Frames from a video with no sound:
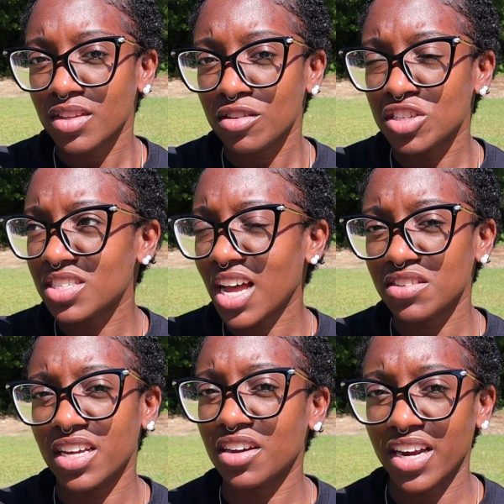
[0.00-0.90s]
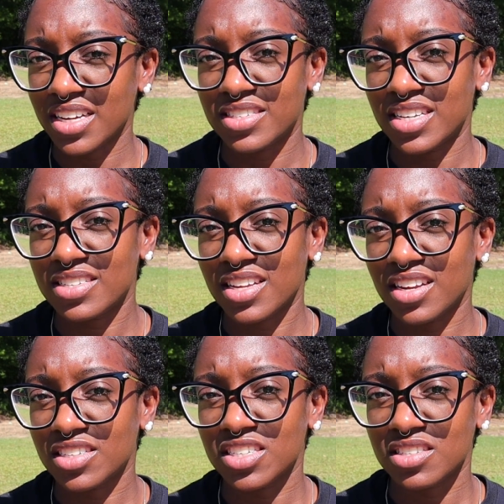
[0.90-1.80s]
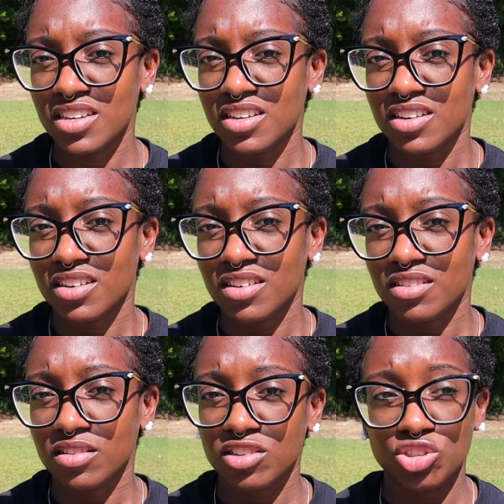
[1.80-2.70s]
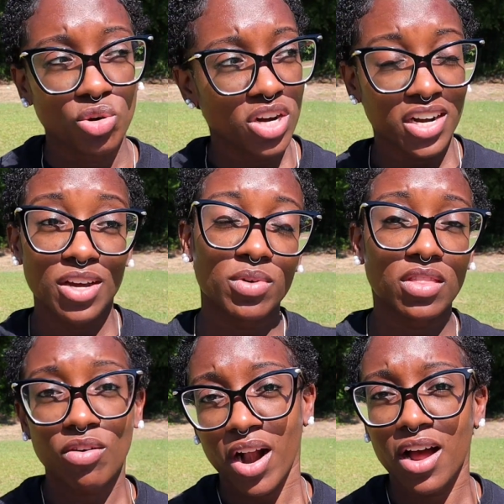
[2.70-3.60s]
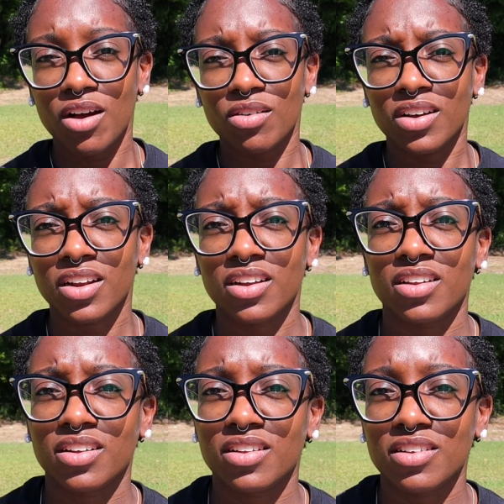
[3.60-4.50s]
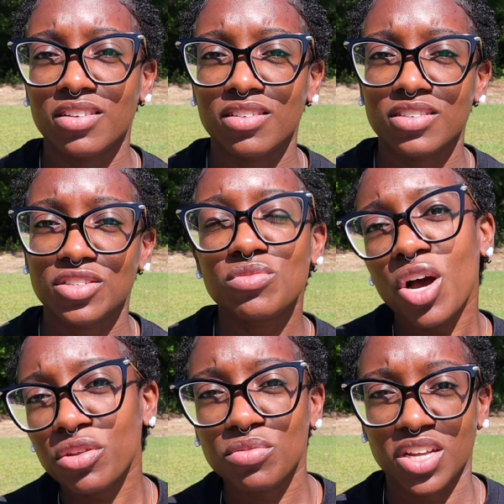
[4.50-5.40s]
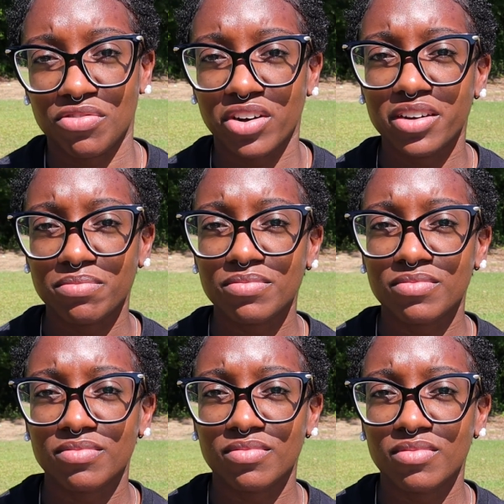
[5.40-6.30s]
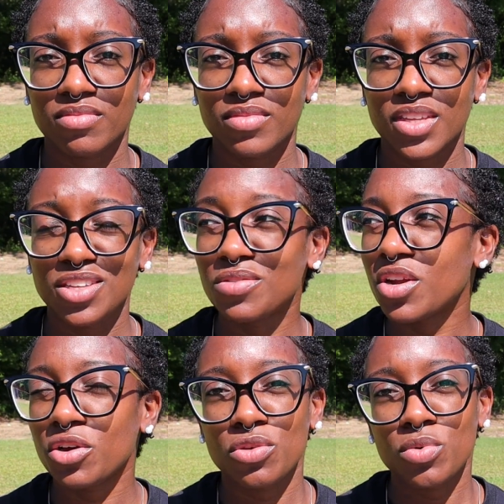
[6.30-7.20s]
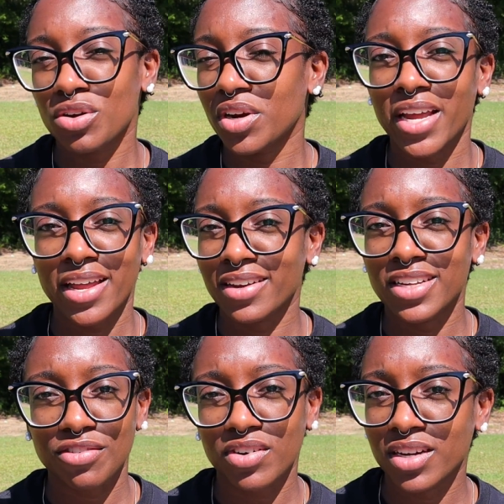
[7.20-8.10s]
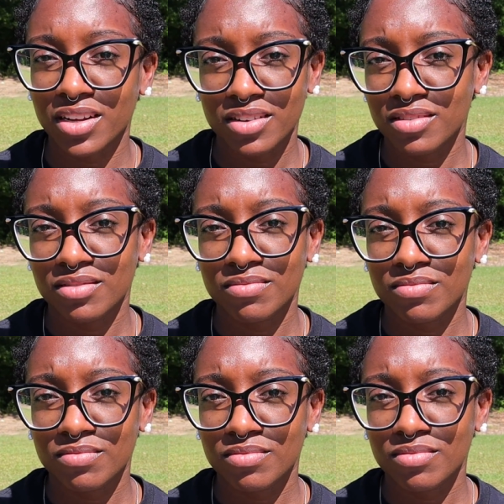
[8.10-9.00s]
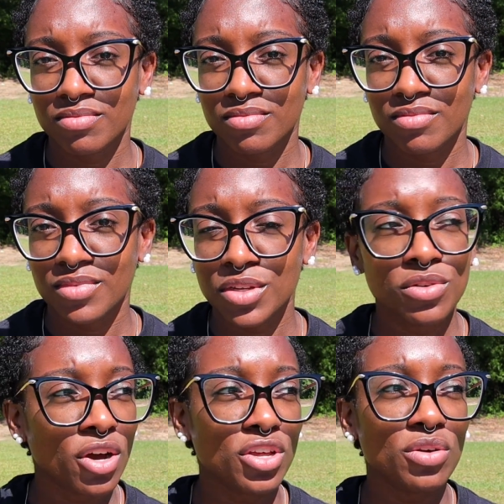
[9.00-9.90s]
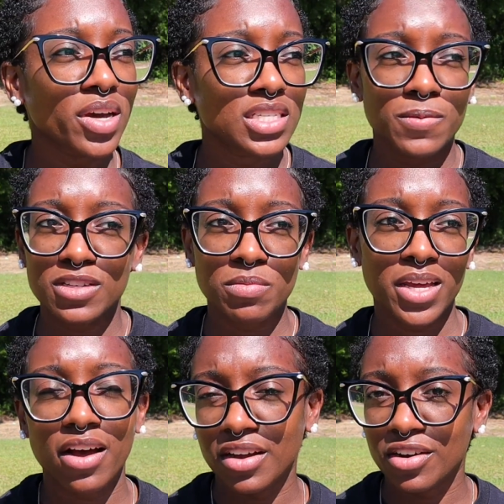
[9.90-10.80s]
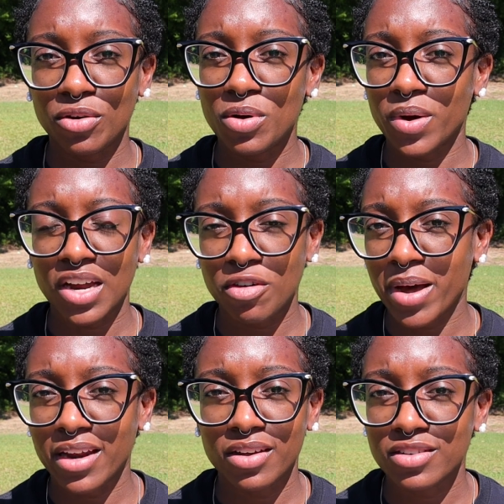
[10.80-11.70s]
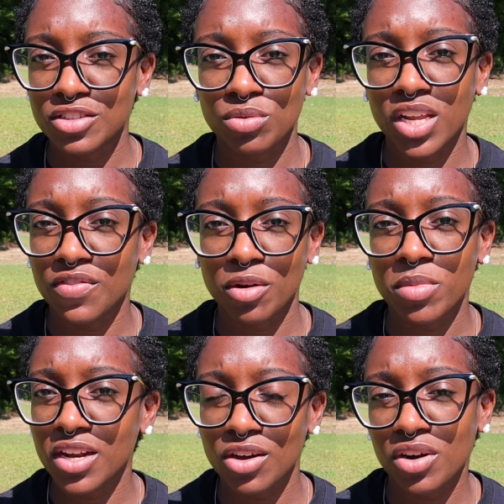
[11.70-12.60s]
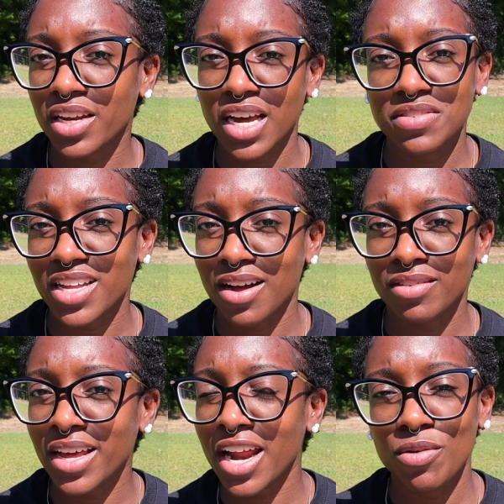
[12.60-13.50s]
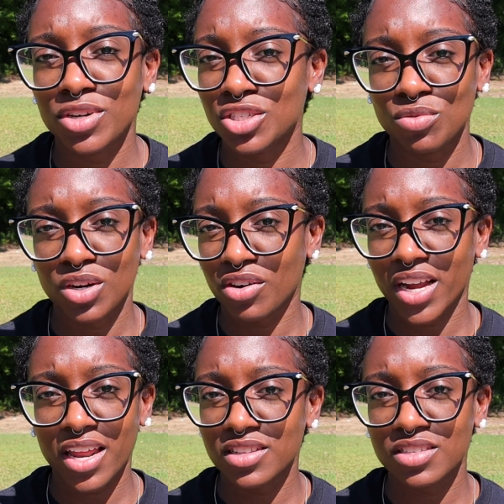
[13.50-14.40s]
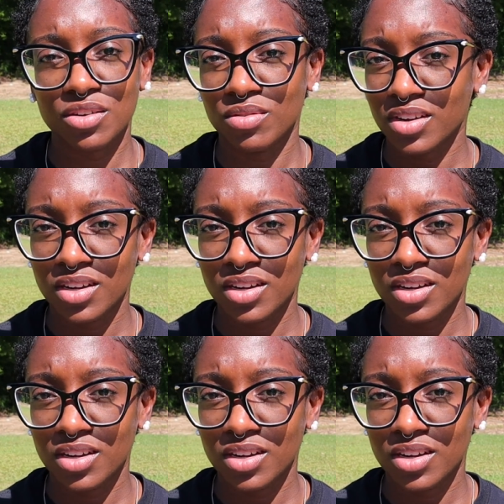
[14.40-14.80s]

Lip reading: You just out here existing and just joining in with the crowd. You know you different. You know you were created differently. You know you ain't supposed to be out here doing what everybody else do, living a mediocre lifestyle. That ain't what you were created to do.